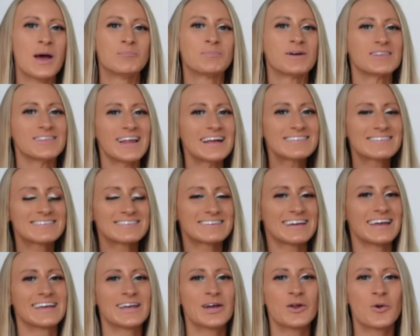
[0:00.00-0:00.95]
But let's
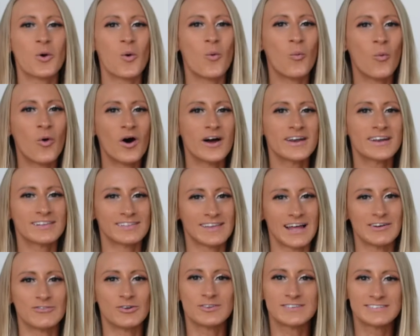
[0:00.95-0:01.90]
take it one
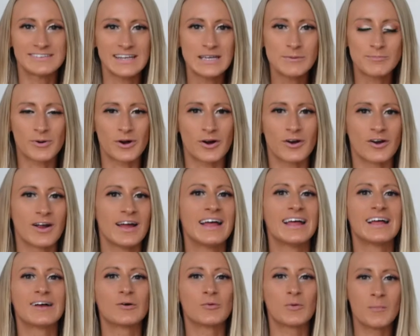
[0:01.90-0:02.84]
level deeper.
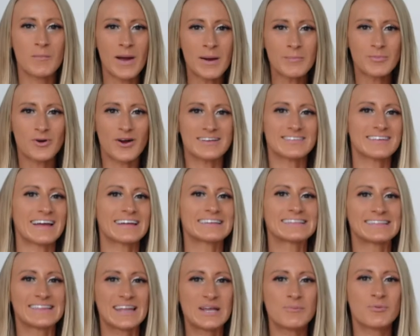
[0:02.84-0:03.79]
Remember, I said
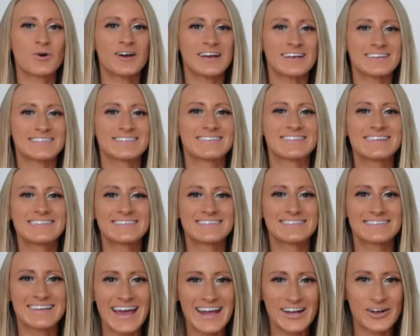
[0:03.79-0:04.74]
Libra is the
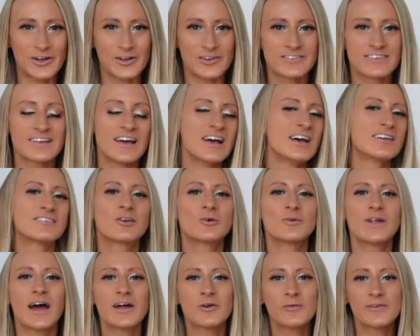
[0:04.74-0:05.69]
scales. So
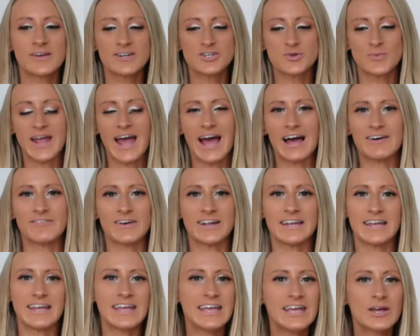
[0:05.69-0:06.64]
not only do we have
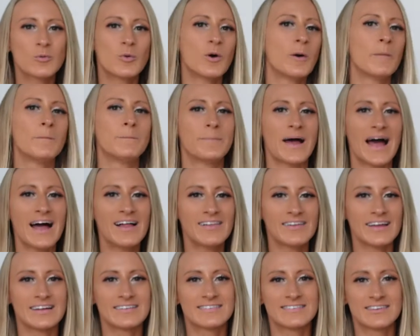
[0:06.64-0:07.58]
an equal
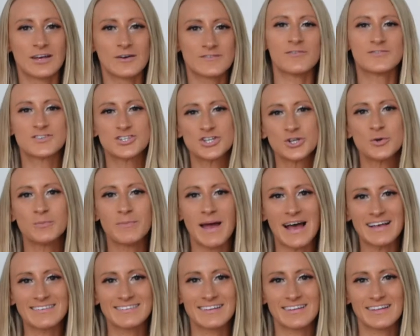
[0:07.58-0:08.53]
balance of 2
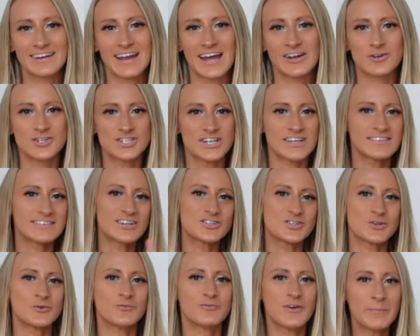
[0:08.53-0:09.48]
masculine energies and
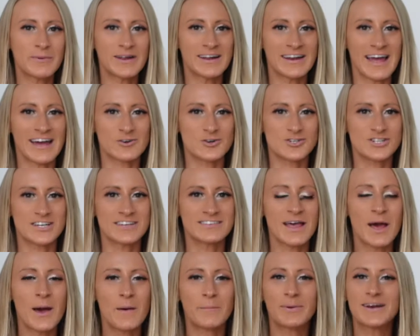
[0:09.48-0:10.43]
2 feminine energies,
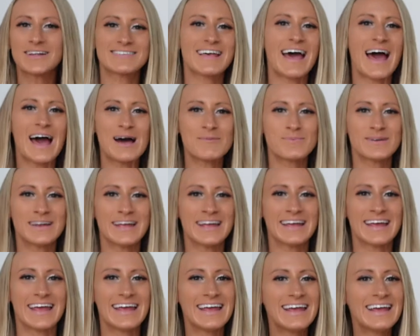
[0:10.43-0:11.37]
but it's
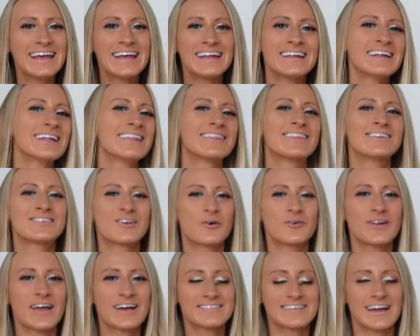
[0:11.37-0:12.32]
happening in the
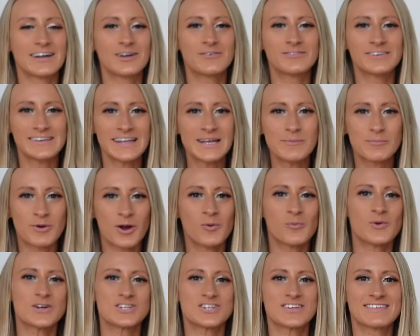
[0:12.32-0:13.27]
zodiac sign of
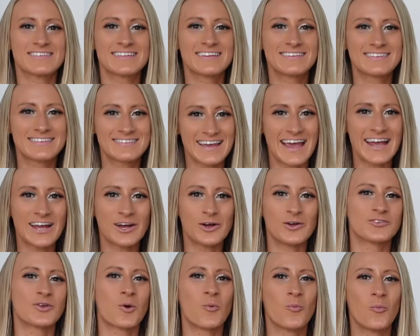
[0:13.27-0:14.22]
Libra, which is the
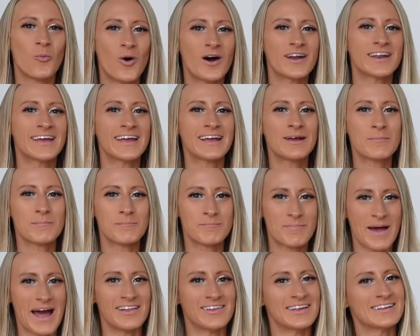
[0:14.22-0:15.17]
scales, wanting
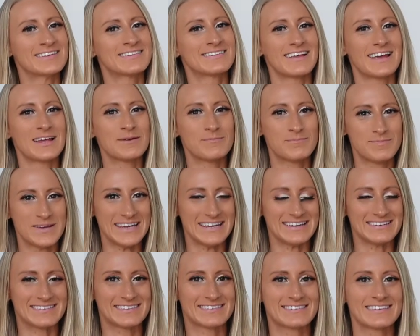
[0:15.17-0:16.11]
balance and
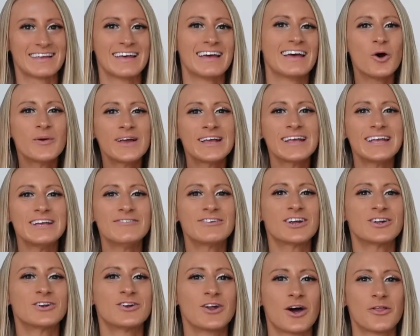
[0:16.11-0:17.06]
peace. Going even
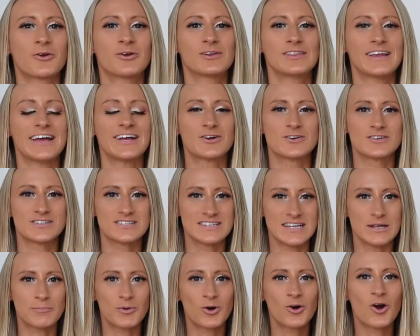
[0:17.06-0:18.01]
another layer
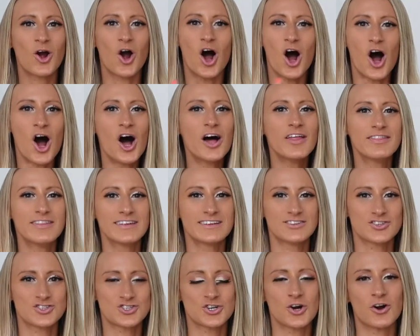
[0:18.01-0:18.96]
deeper on
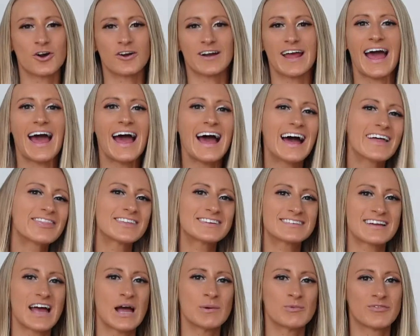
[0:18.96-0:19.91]
this chart at
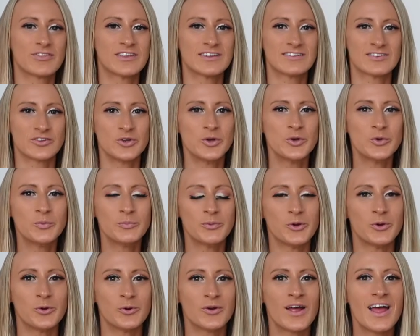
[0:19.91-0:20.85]
the time of this new
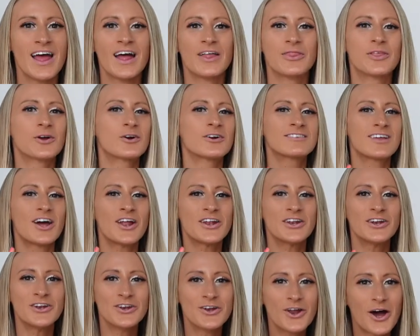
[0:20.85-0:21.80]
moon, there is
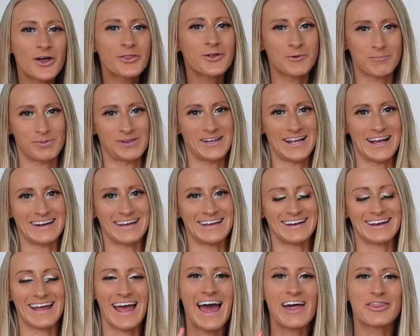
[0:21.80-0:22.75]
another planet
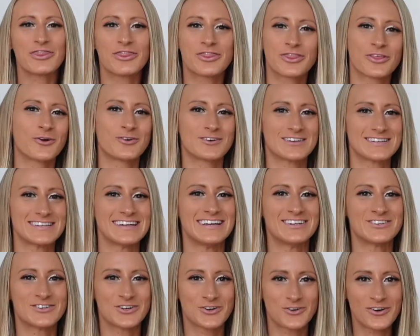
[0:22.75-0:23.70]
at
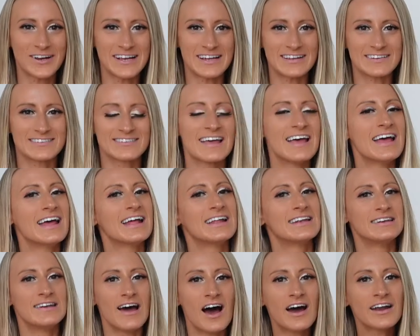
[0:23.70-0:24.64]
13 degrees.
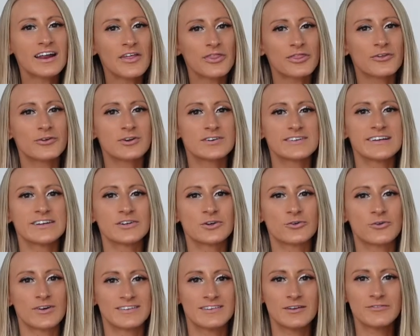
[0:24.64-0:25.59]
Not at 13
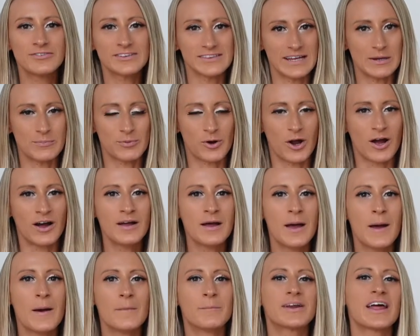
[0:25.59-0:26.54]
degrees of Libra,
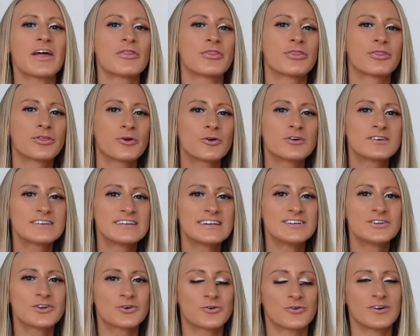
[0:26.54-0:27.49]
but at
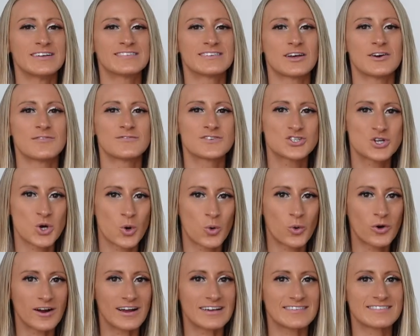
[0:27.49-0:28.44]
13 degrees of
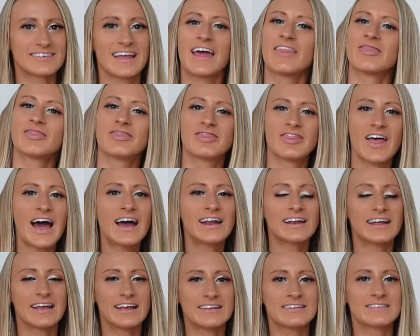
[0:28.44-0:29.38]
Taurus, and
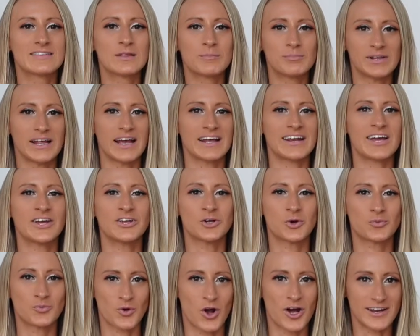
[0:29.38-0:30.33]
that is the planet
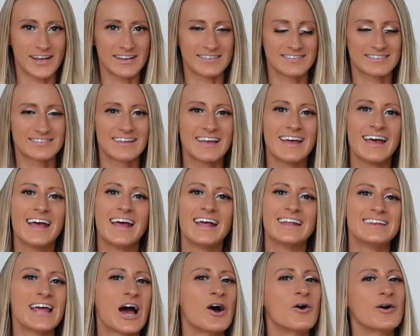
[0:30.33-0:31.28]
Uranus.
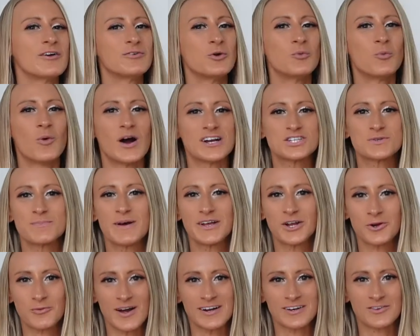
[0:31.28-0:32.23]
Now, if you watched my
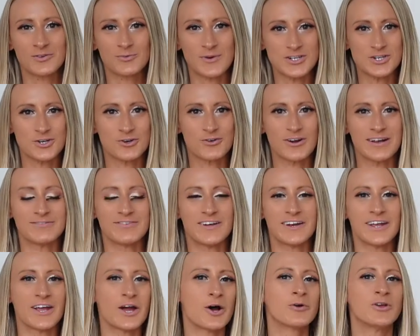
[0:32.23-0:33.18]
Uranus retrograde
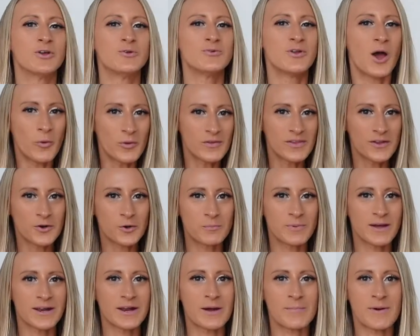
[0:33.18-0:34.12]
video, you know a little
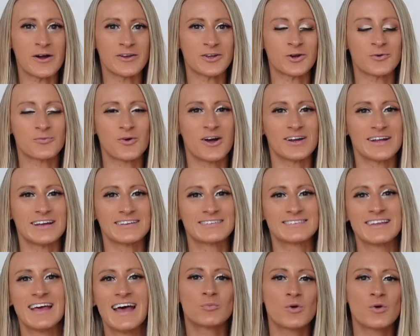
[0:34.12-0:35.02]
bit about Uranus.